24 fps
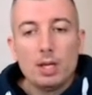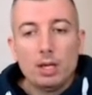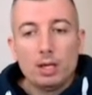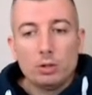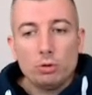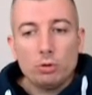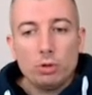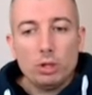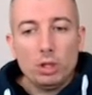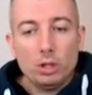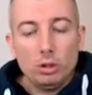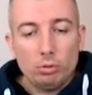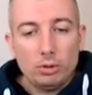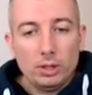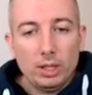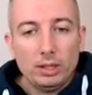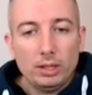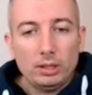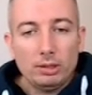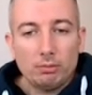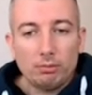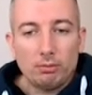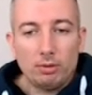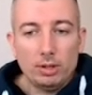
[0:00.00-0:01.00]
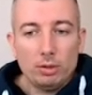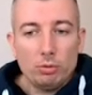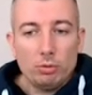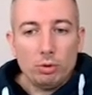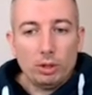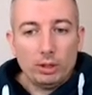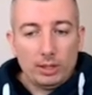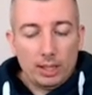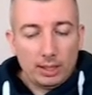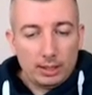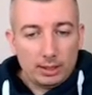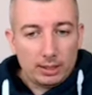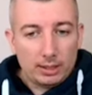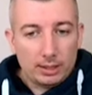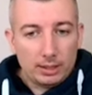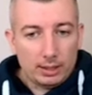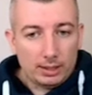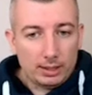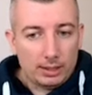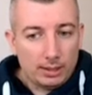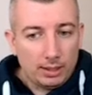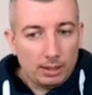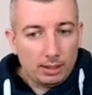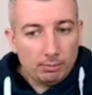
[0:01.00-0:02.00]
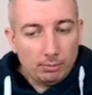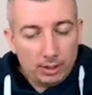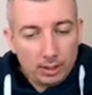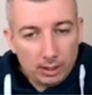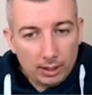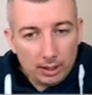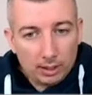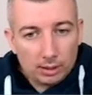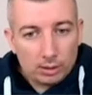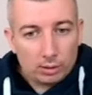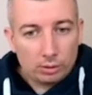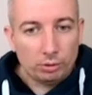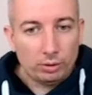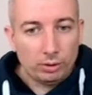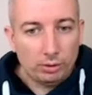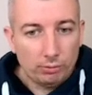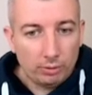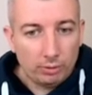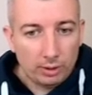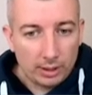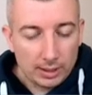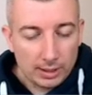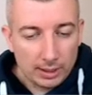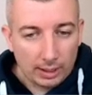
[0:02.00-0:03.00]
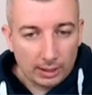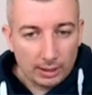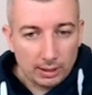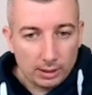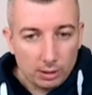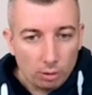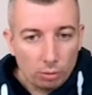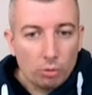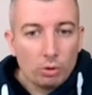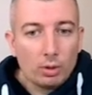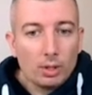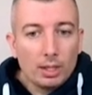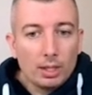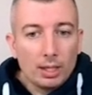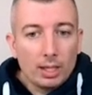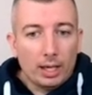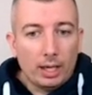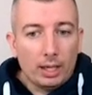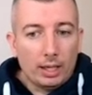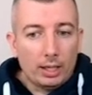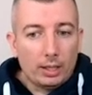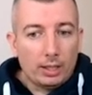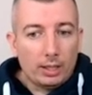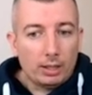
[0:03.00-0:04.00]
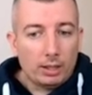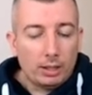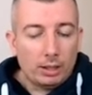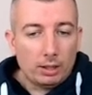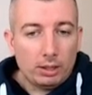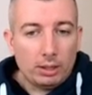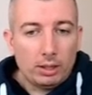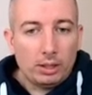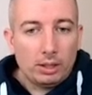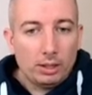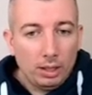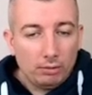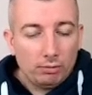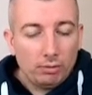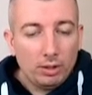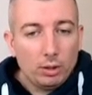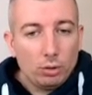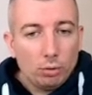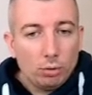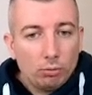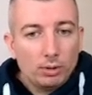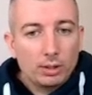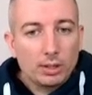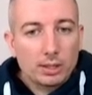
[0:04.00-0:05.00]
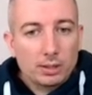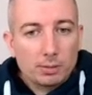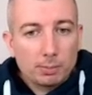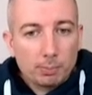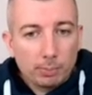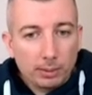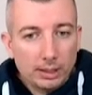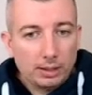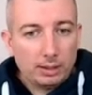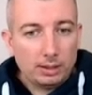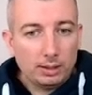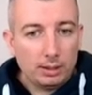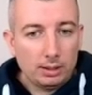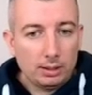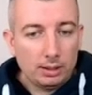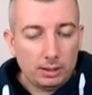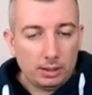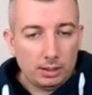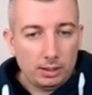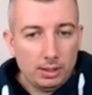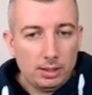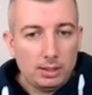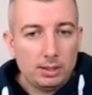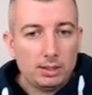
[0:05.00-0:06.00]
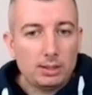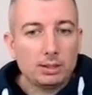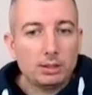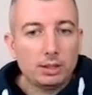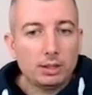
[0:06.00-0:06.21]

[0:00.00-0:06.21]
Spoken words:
You can do that when you attack something else on different sides. So in that way you will split his